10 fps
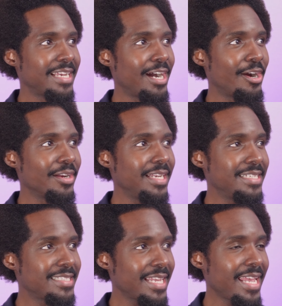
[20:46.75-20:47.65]
or
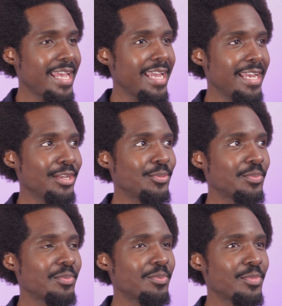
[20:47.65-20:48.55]
is A,
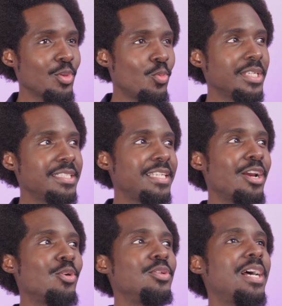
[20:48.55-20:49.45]
what
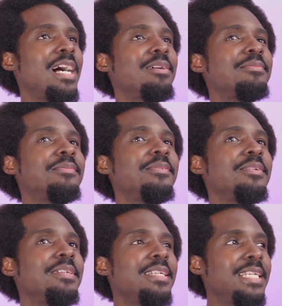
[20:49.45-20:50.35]
they're going to have
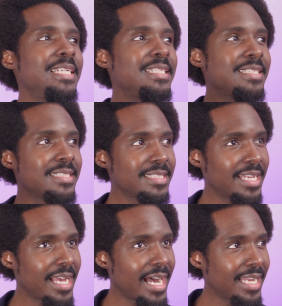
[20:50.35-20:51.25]
is
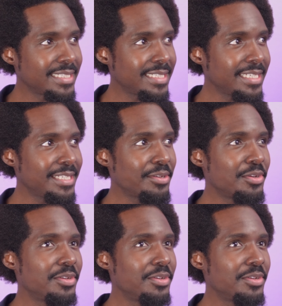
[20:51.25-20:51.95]
anti-B